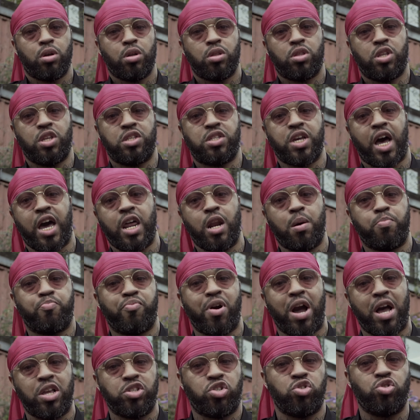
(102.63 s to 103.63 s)
designer
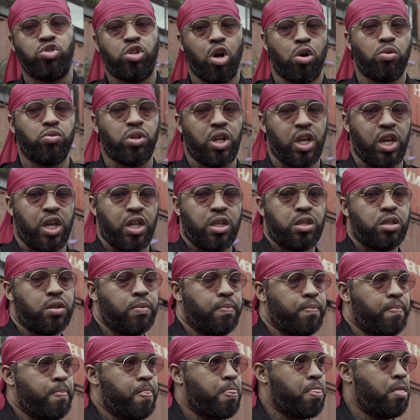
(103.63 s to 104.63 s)
brands you don't need,
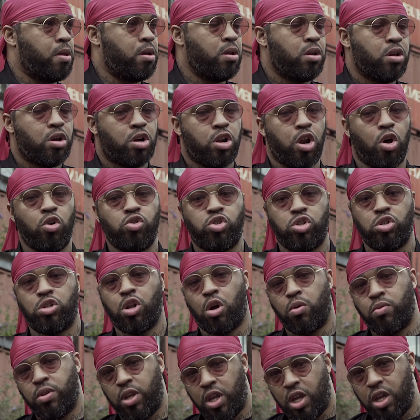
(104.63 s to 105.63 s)
clothes you
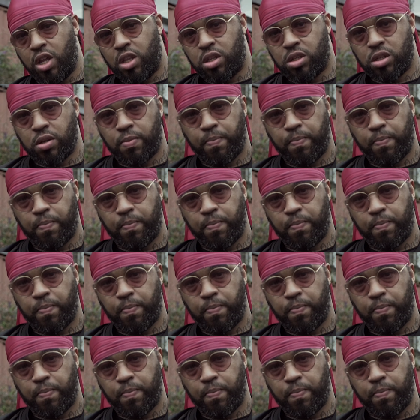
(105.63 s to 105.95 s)
don't need,